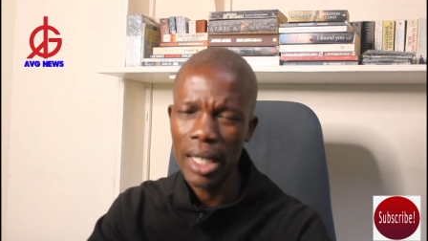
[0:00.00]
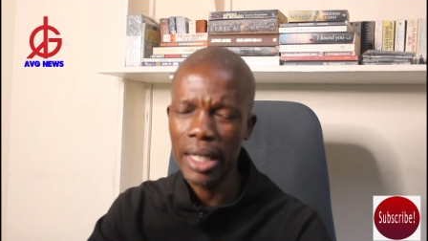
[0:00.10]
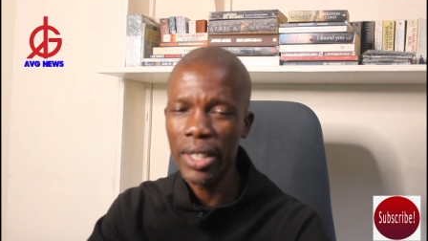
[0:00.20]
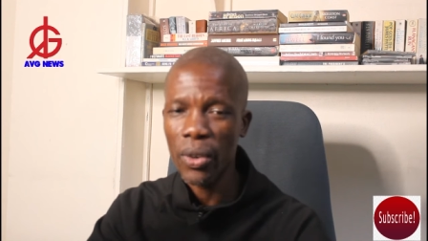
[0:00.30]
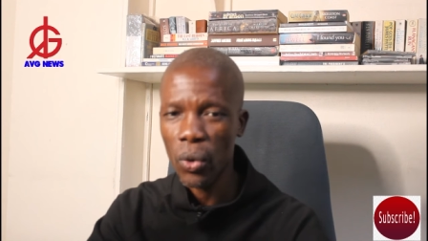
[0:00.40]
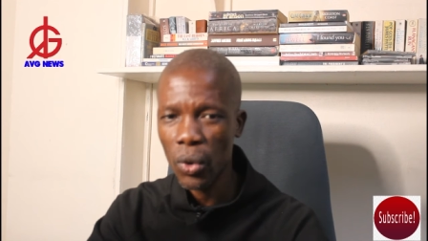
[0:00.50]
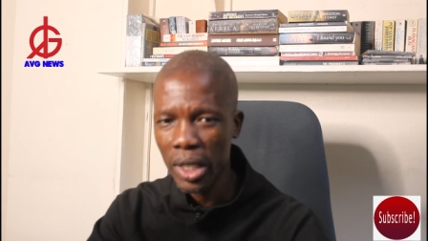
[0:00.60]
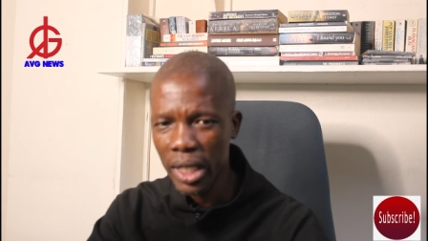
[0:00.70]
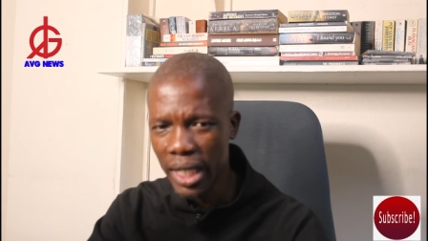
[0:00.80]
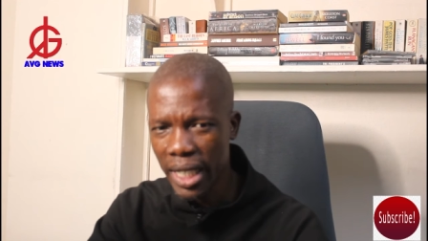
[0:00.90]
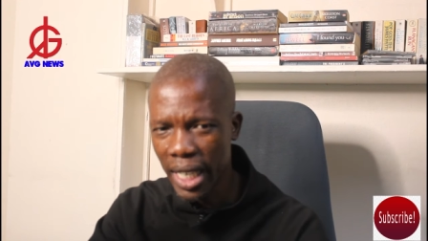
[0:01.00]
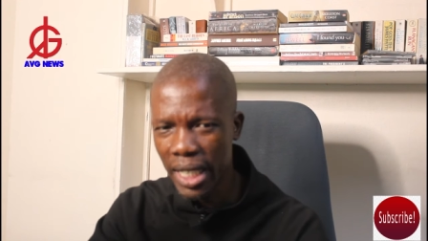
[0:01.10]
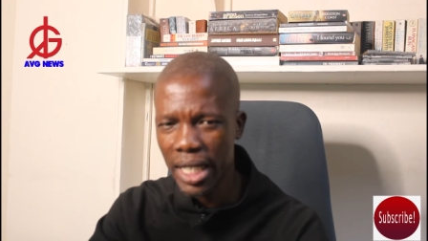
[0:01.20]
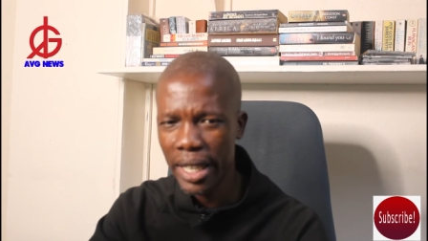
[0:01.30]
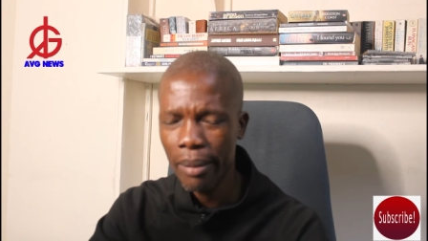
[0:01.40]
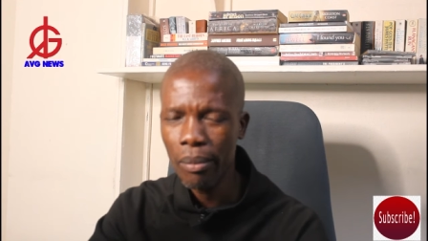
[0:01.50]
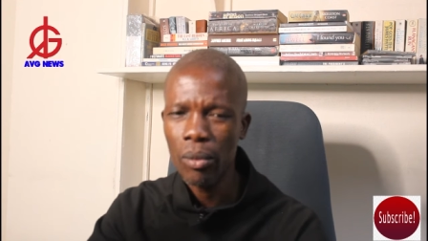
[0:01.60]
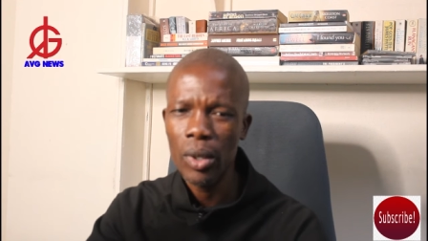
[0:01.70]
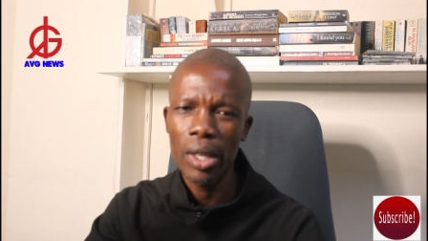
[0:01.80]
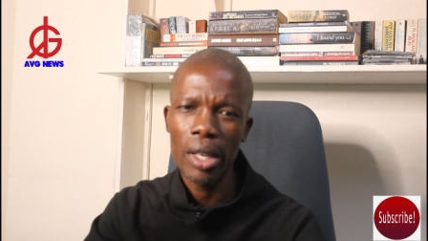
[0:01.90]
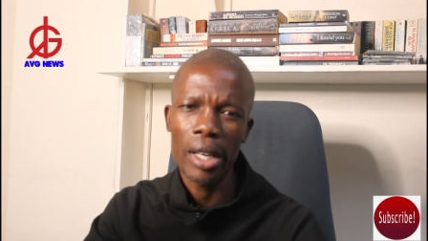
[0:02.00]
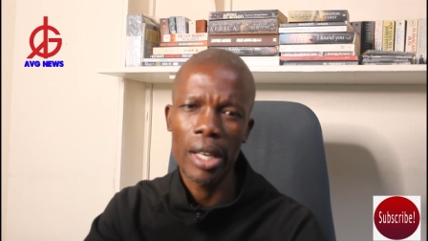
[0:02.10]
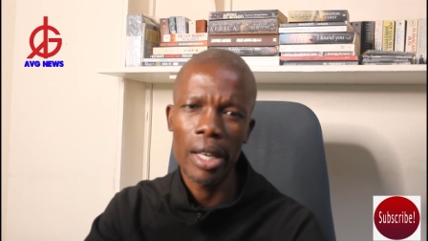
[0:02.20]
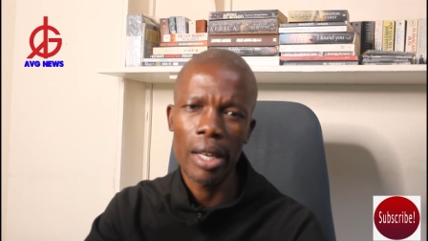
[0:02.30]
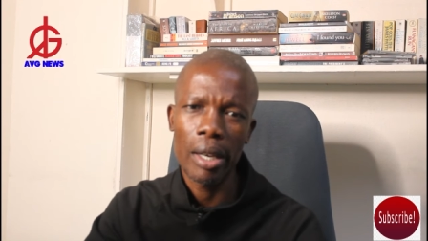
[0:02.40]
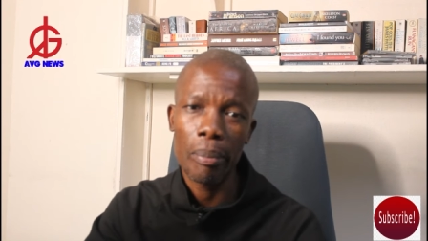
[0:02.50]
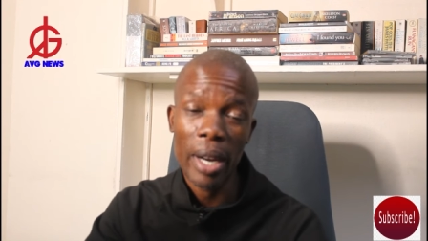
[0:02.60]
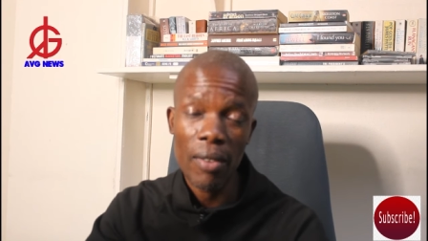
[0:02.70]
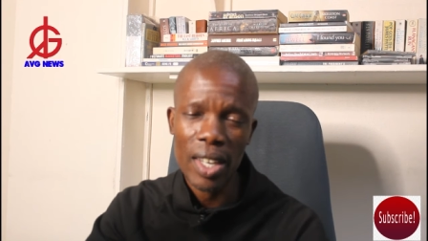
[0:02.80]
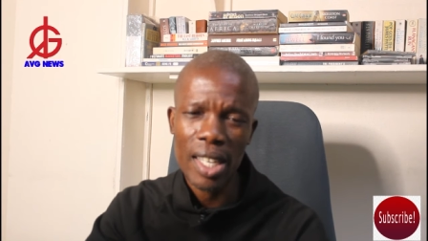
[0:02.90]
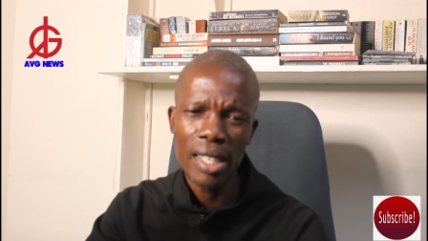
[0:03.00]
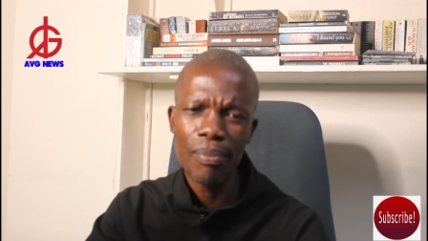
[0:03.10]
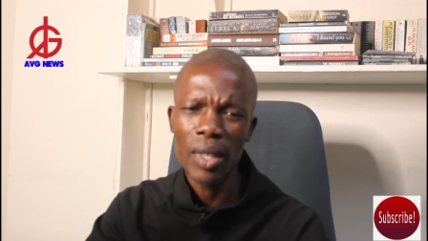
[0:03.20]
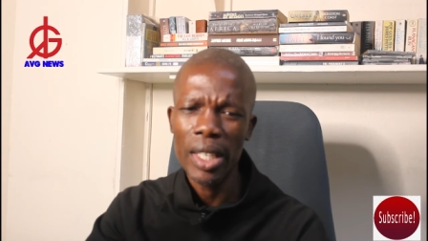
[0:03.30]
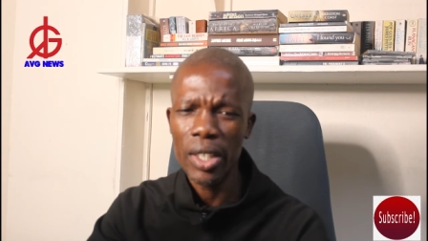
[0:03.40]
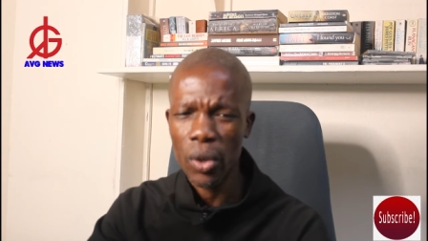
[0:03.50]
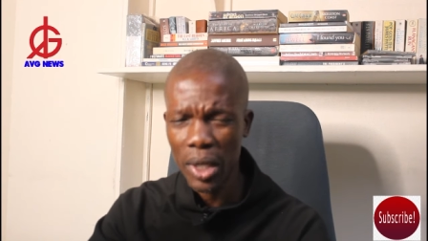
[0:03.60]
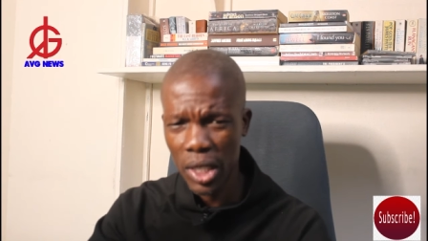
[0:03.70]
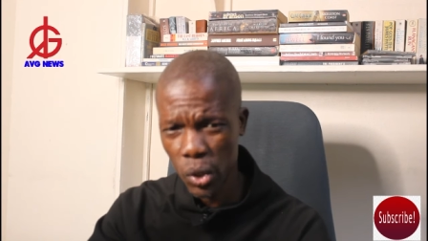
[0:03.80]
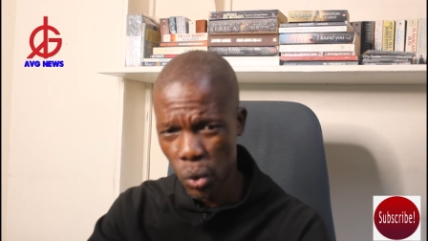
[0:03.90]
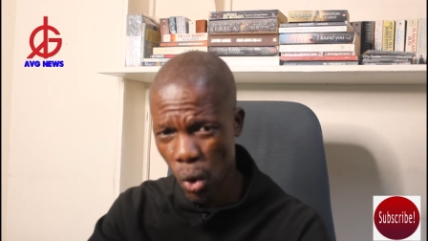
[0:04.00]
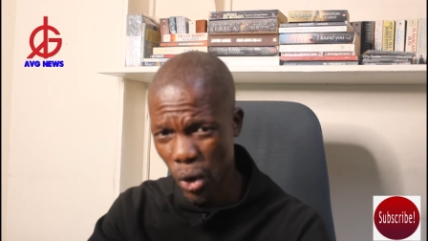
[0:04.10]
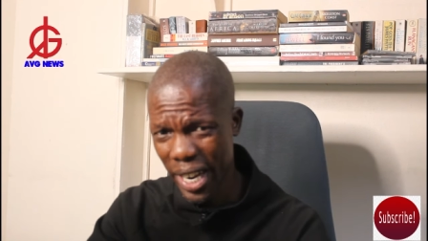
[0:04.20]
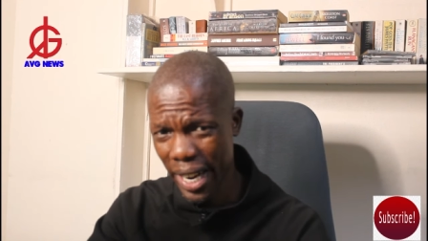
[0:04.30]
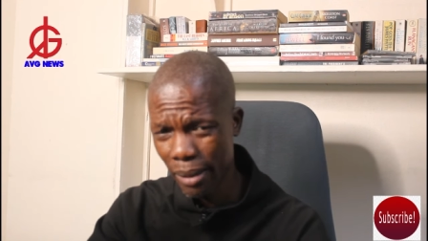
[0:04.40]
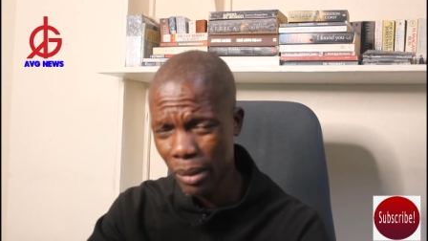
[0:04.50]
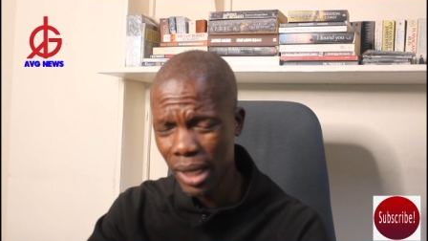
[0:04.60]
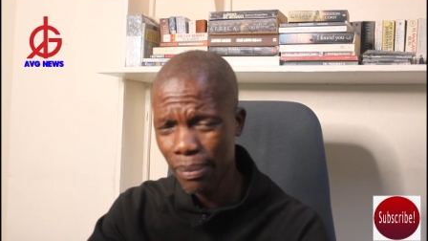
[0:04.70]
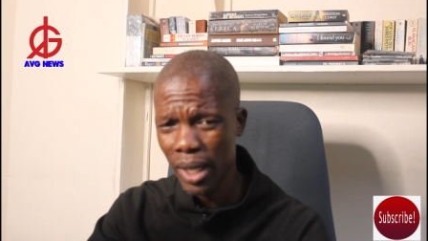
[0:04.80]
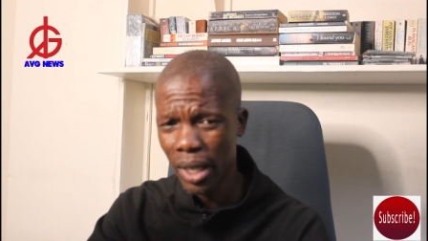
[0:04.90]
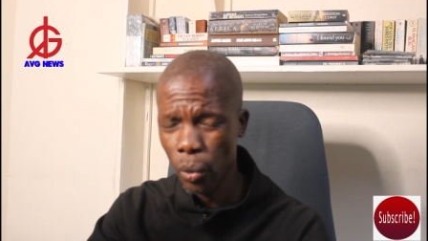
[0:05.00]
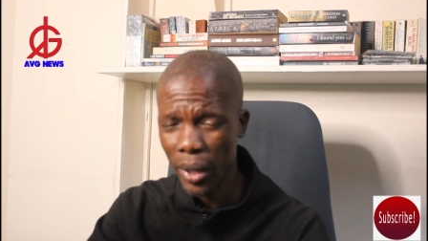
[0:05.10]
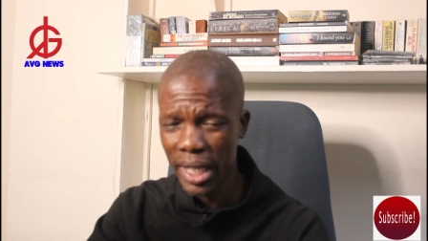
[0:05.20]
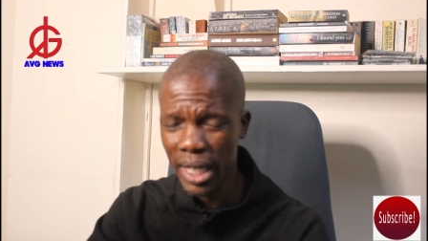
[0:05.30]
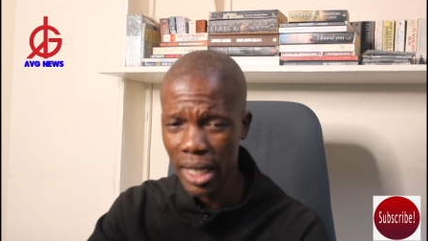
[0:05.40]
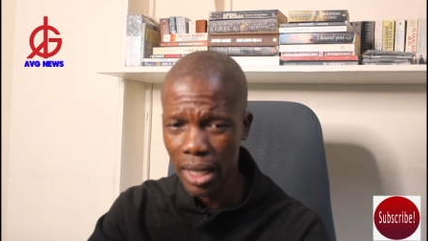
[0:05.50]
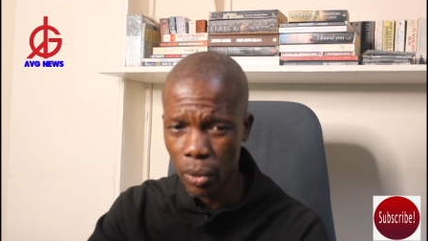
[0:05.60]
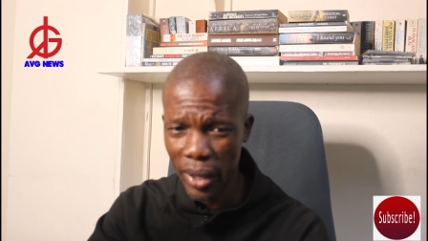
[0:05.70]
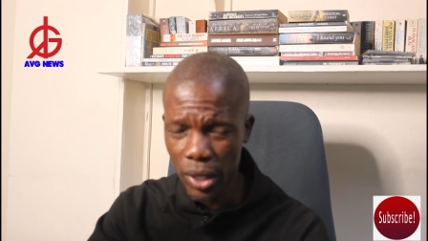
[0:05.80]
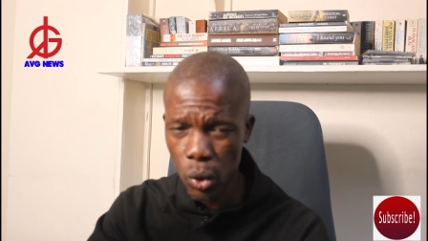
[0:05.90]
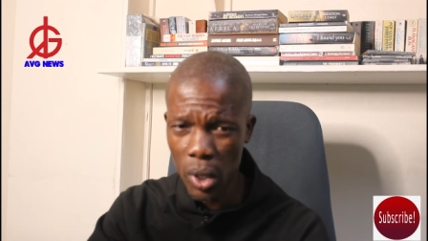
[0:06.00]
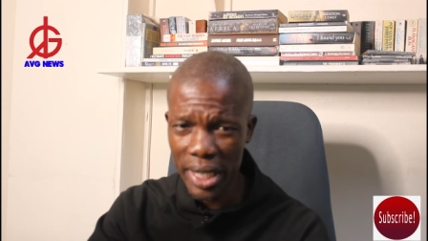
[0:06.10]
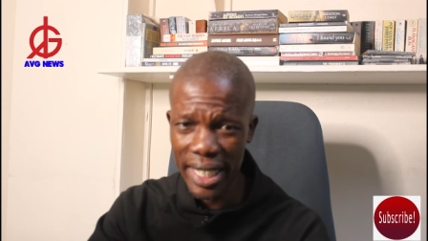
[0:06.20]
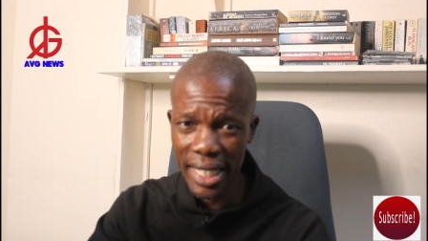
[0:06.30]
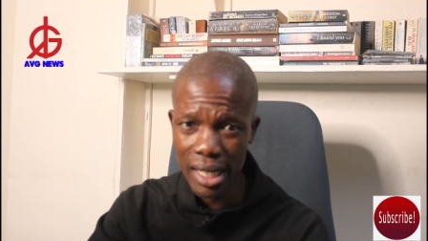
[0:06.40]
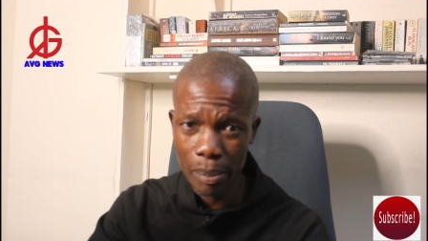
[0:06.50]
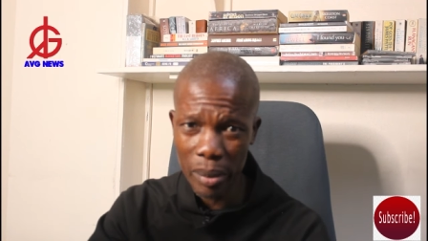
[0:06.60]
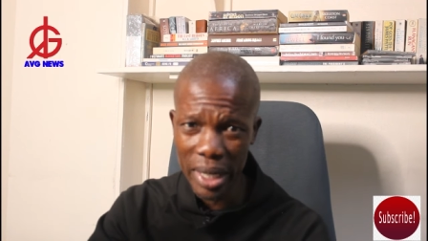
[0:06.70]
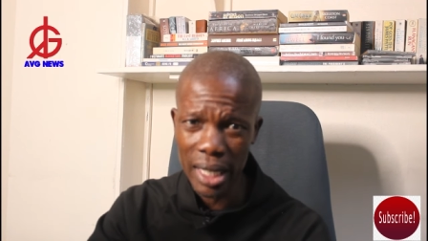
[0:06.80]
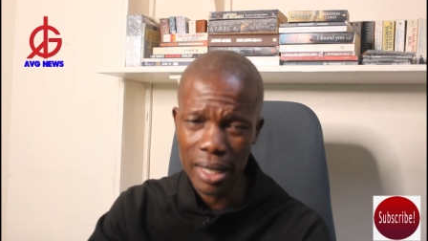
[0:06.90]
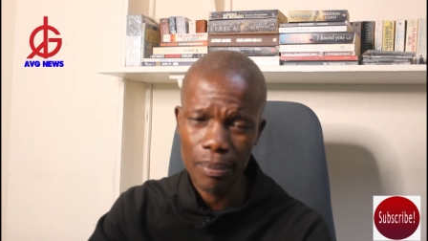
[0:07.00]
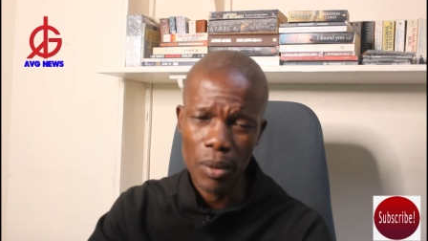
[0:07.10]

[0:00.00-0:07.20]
he, he changed them uh, privately. He wrote his own names, which we are told he has submitted.